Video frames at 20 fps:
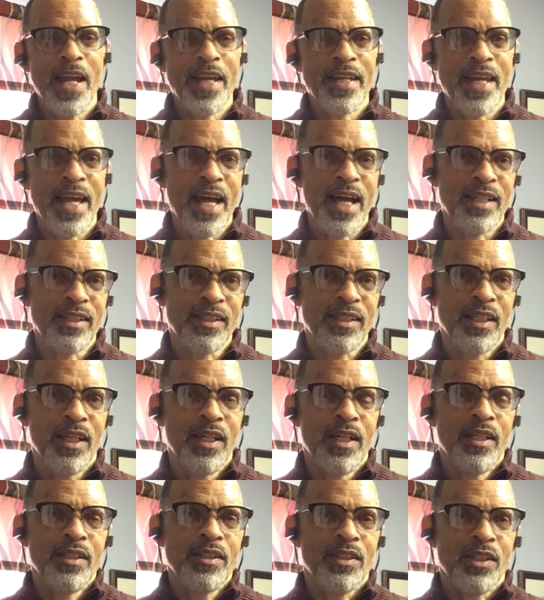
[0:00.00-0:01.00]
And as
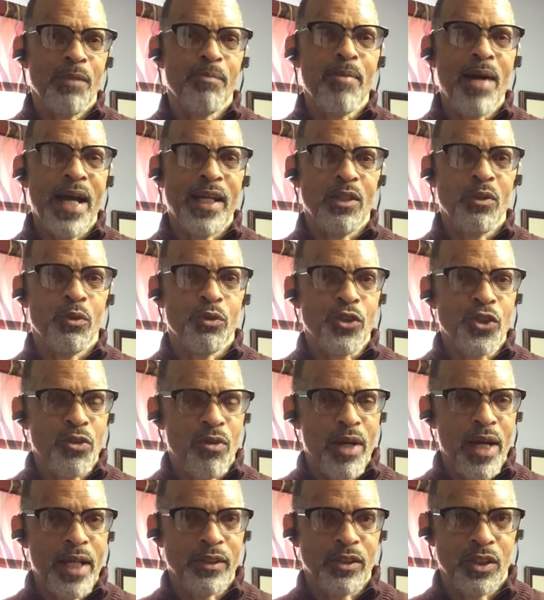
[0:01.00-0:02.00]
somebody who's
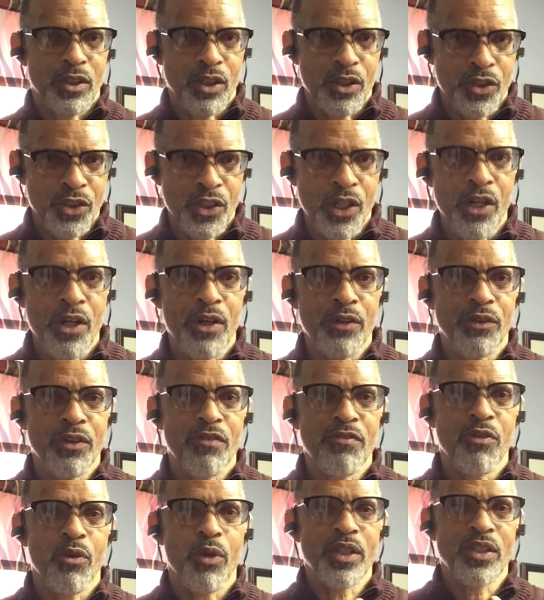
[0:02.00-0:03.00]
trying to discern the
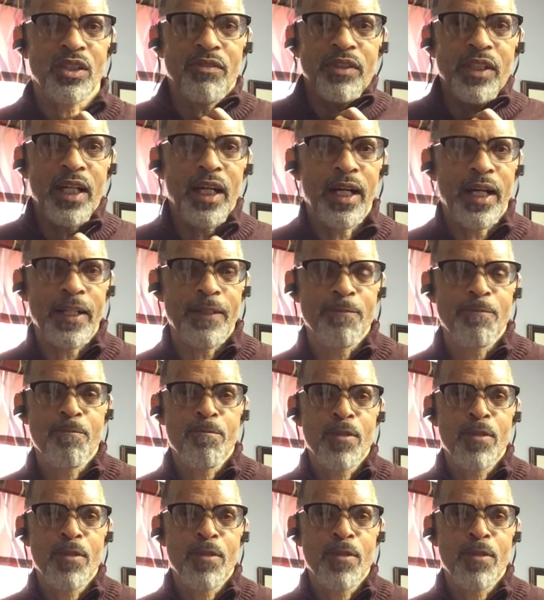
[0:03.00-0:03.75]
voice of God,